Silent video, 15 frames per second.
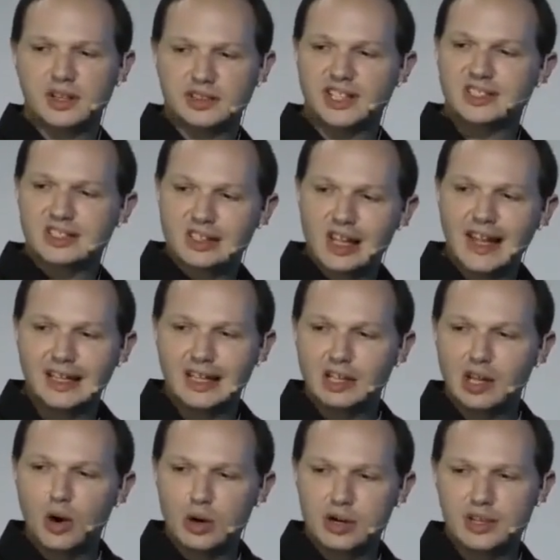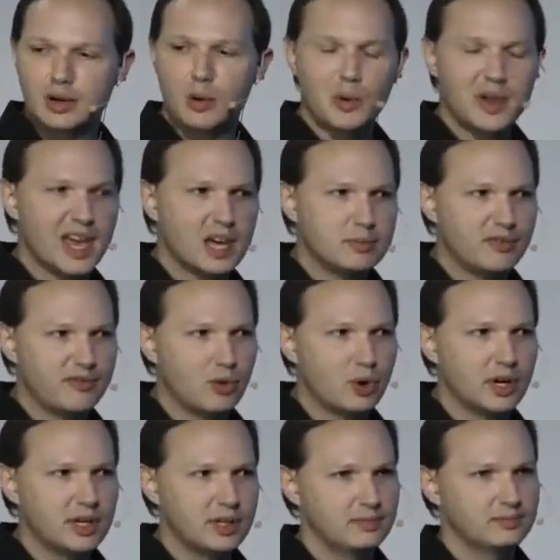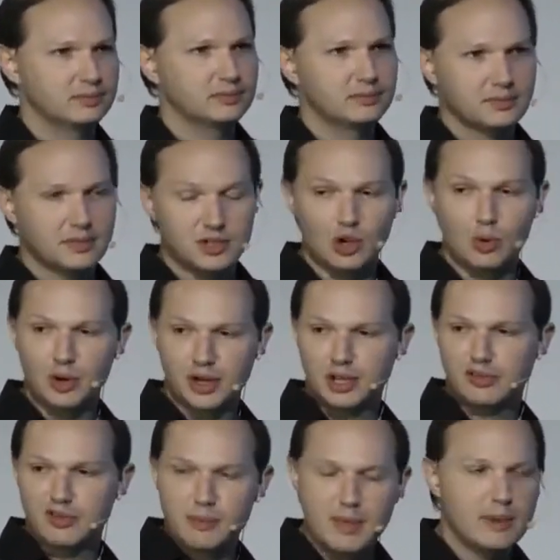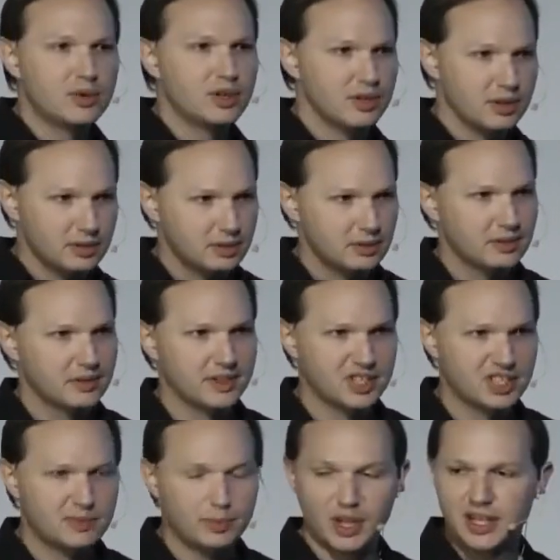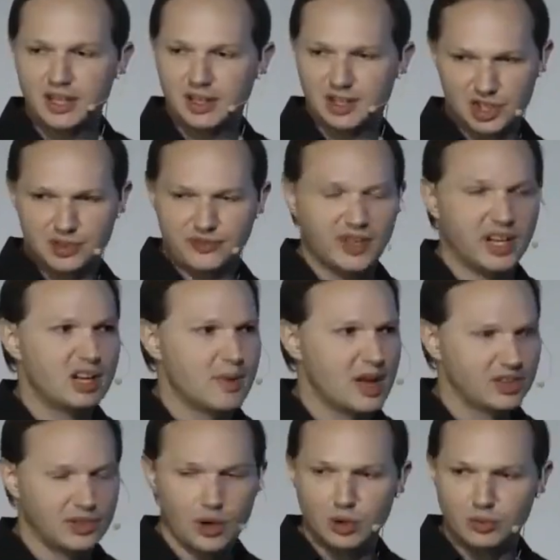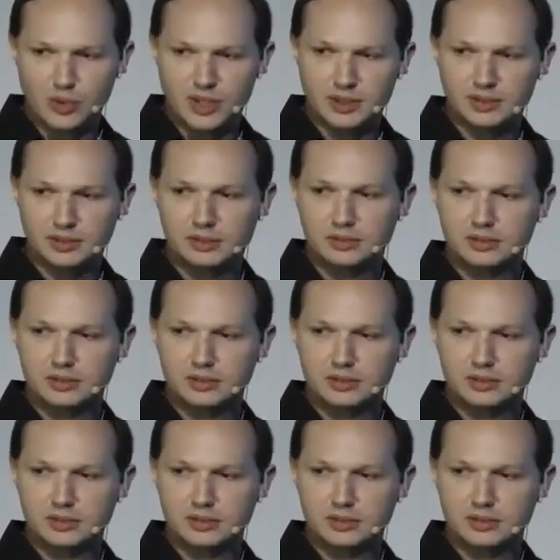That's slightly lower than what we had before, so we're going to remember this split and just forget about the old one.